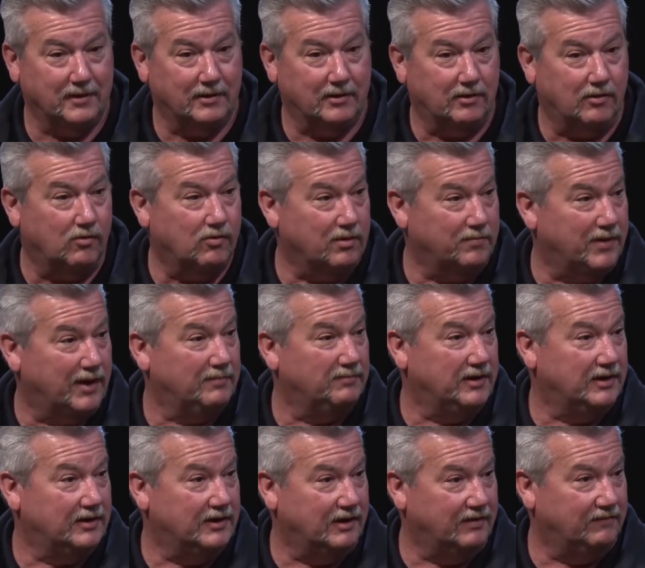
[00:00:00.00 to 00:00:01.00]
or it may be
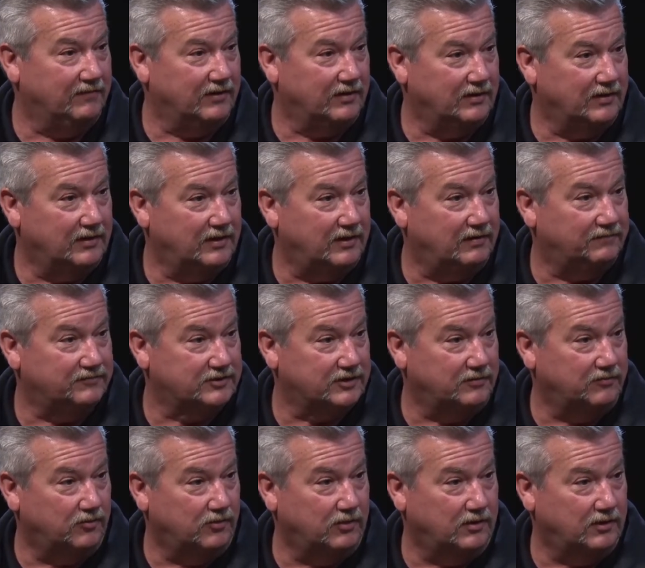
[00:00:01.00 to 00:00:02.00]
given if
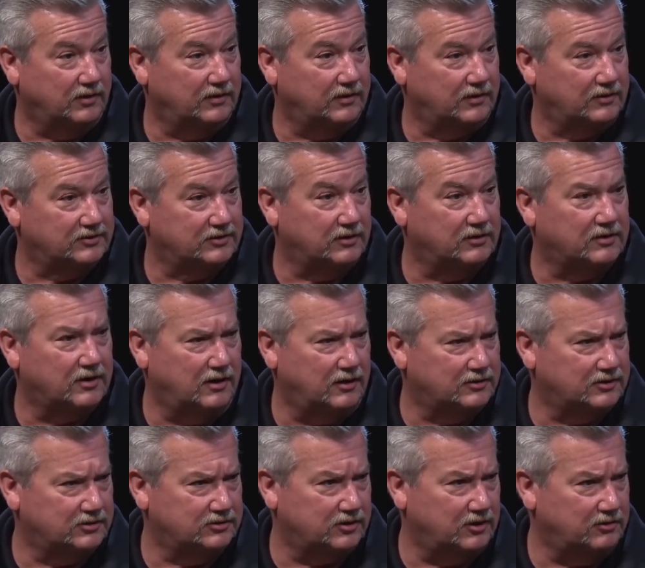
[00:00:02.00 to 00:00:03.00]
someone is
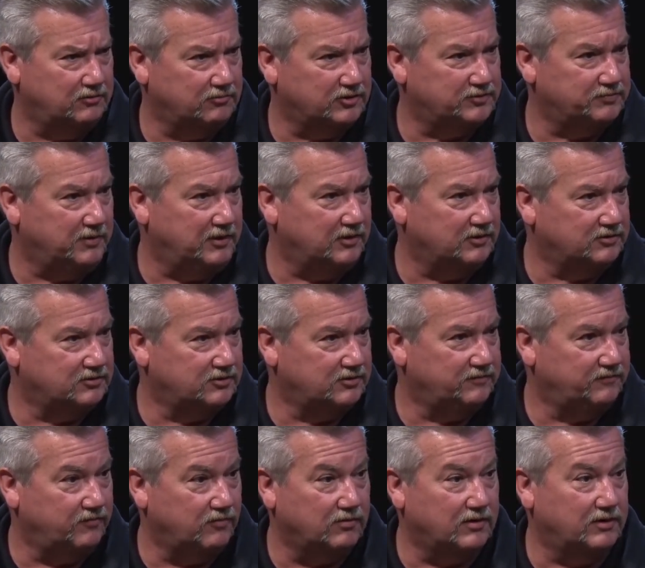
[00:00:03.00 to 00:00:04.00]
unconscious,
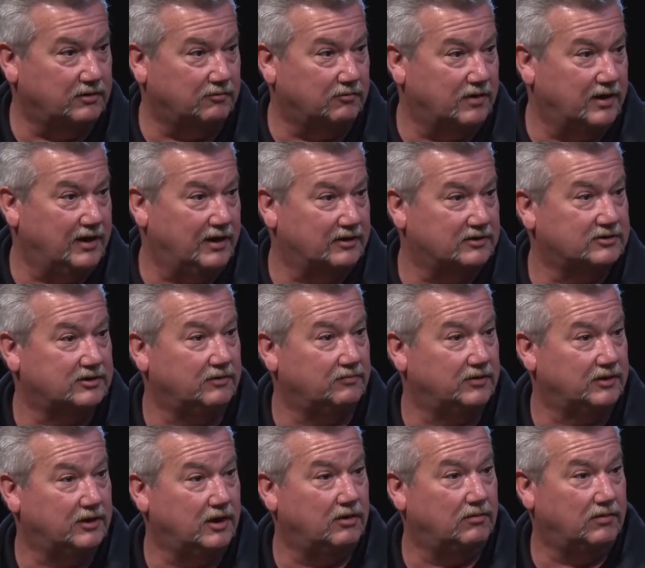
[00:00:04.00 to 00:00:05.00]
unresponsive, or in arrest, and we
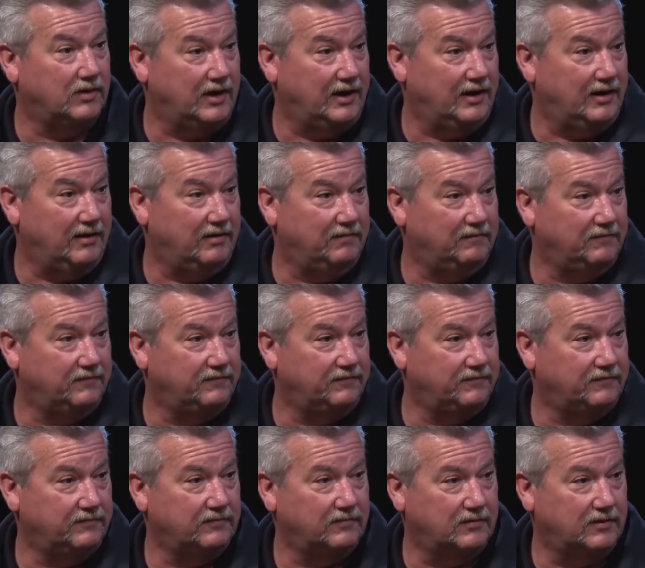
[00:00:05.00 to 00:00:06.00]
don't have
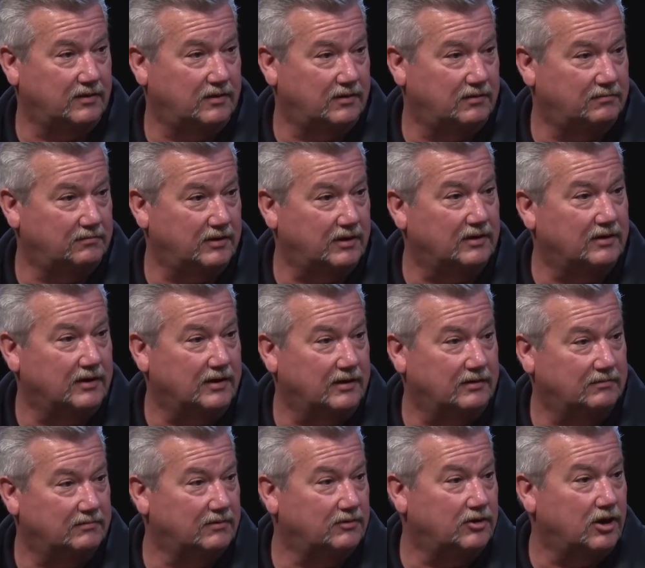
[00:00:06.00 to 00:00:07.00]
uh, any
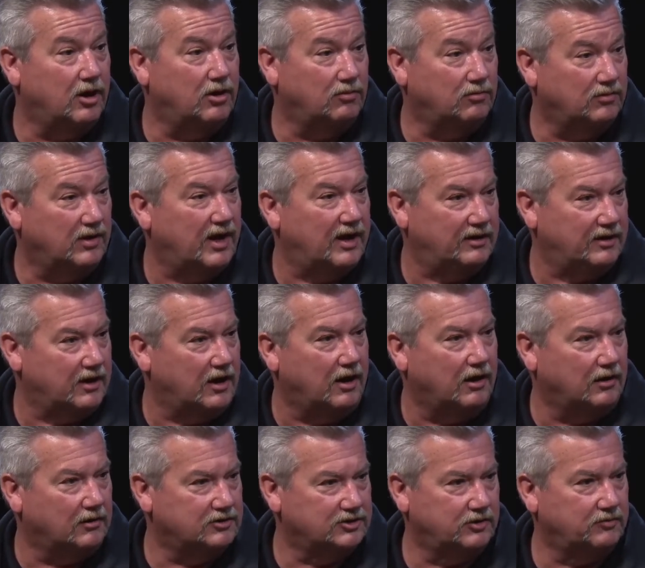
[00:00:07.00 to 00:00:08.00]
known
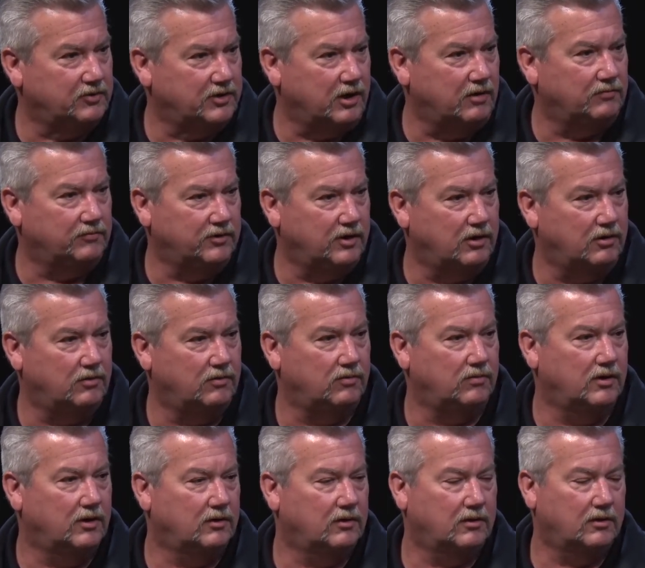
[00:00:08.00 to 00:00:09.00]
etiology. We don't know
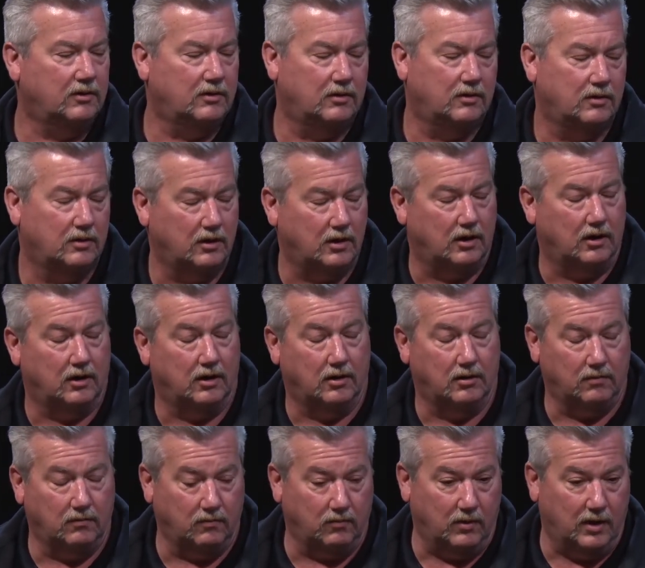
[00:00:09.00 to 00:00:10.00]
uh,
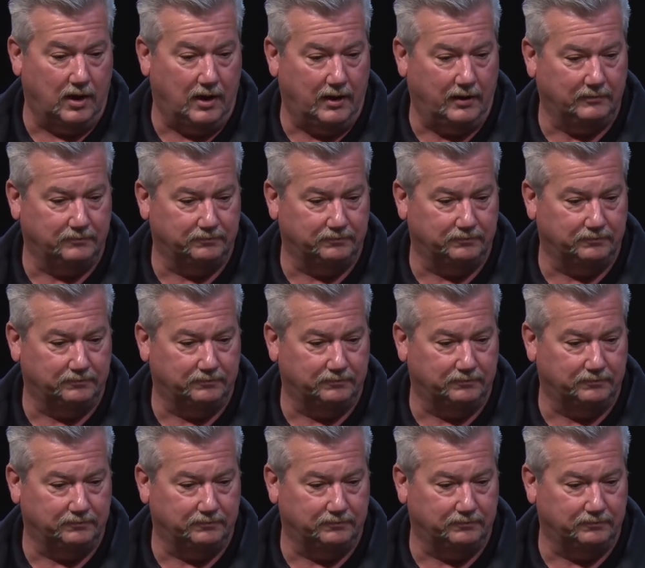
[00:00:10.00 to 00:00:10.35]
why.